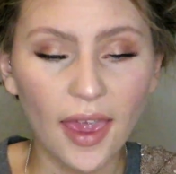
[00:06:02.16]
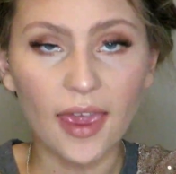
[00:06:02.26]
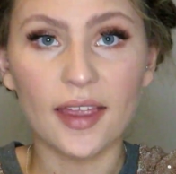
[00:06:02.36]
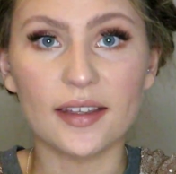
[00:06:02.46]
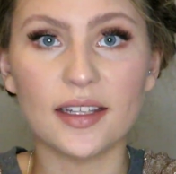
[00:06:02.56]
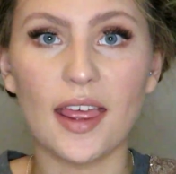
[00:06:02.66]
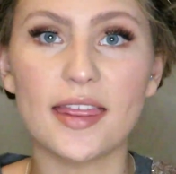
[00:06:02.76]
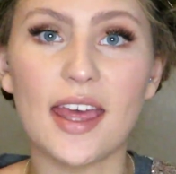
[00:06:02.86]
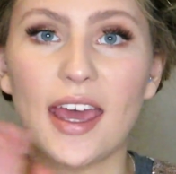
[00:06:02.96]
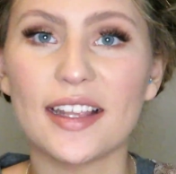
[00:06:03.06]
And
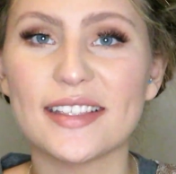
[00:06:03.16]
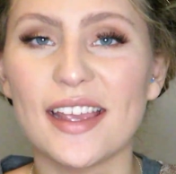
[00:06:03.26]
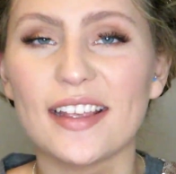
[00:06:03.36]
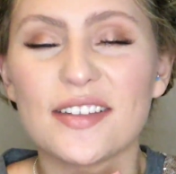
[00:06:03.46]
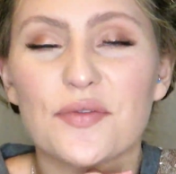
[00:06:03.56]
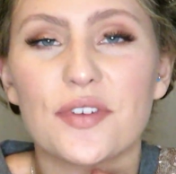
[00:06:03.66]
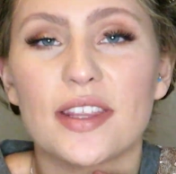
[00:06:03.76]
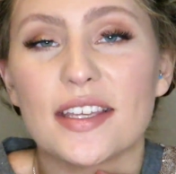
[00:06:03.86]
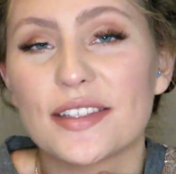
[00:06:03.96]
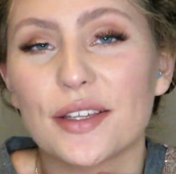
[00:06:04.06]
that is it for
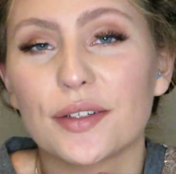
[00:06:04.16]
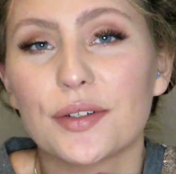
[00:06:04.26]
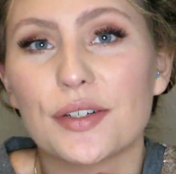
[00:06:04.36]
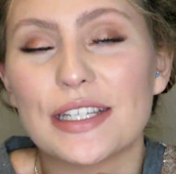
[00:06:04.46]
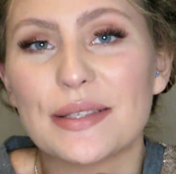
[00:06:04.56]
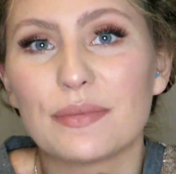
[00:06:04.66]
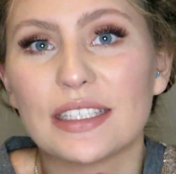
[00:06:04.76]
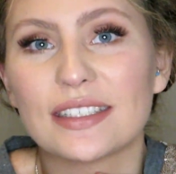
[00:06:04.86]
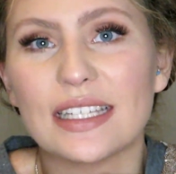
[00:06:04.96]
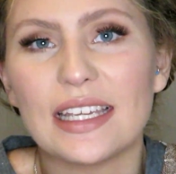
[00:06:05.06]
this
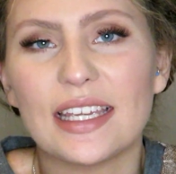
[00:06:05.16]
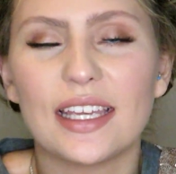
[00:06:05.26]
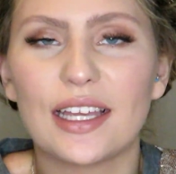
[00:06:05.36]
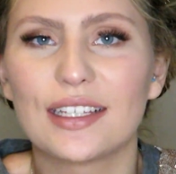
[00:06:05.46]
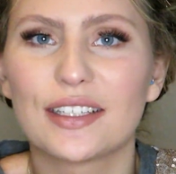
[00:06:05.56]
Christmassy